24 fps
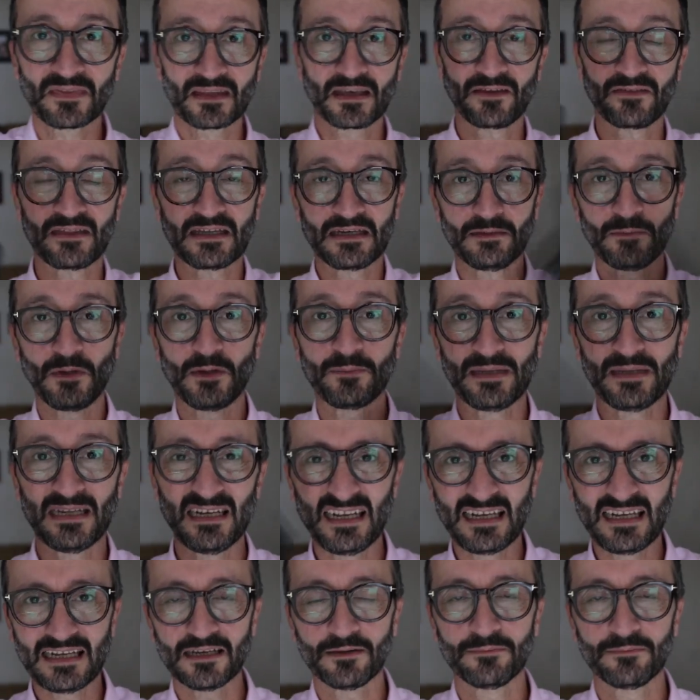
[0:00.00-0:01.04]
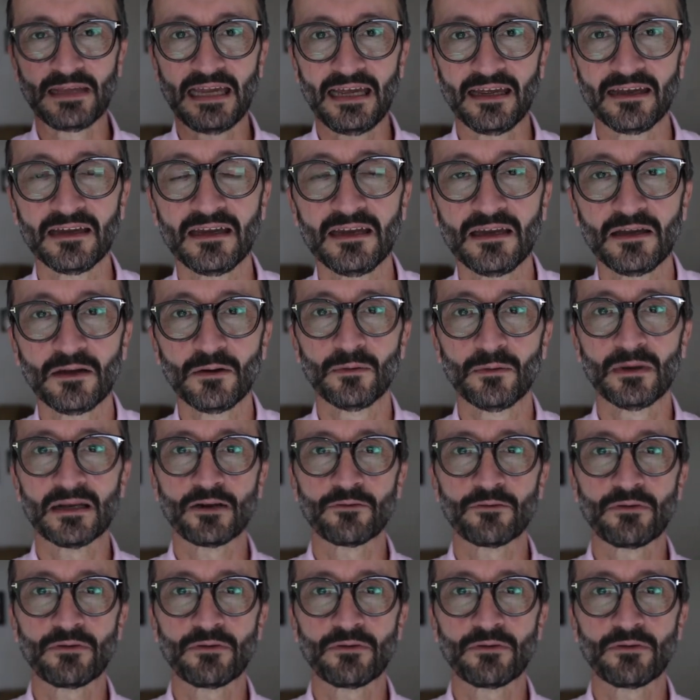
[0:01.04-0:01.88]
I think there might be a link up there when I